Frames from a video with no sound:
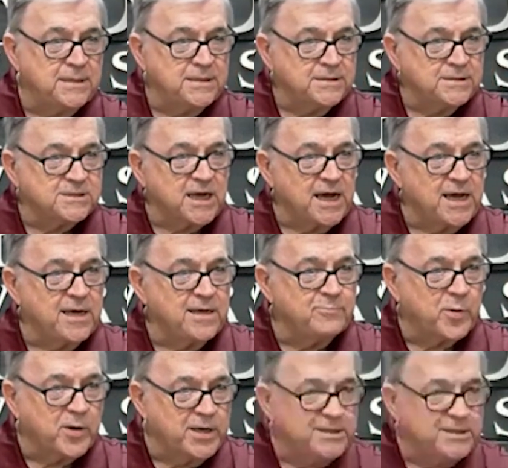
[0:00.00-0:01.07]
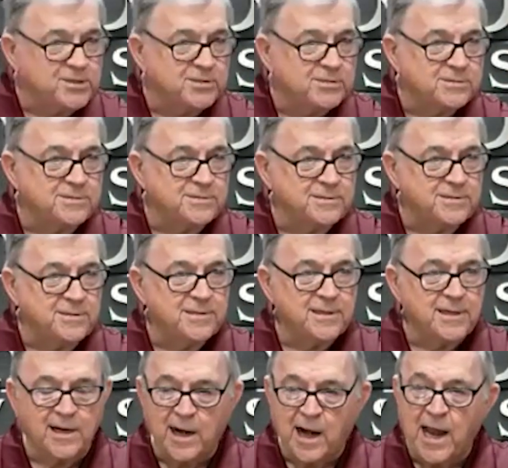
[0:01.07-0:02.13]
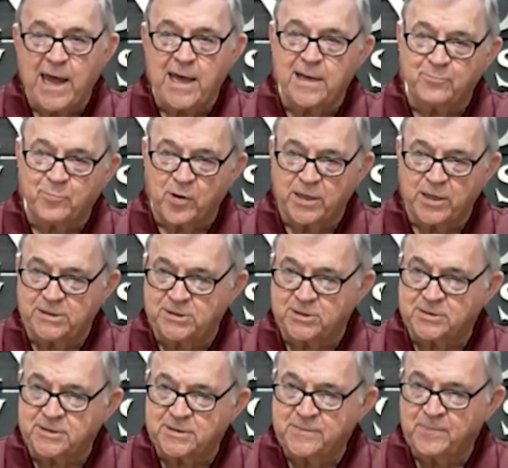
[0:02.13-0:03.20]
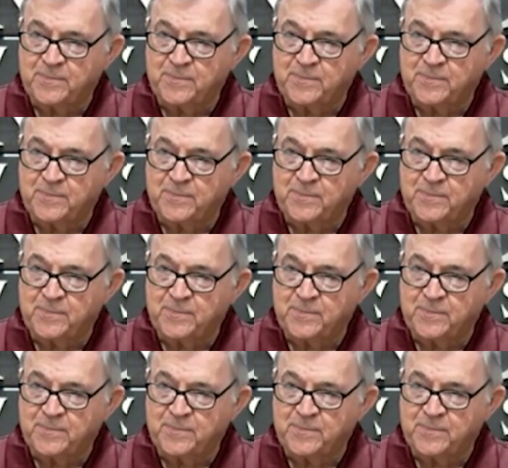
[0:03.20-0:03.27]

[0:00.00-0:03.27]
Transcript: sad preachers, and glad preachers.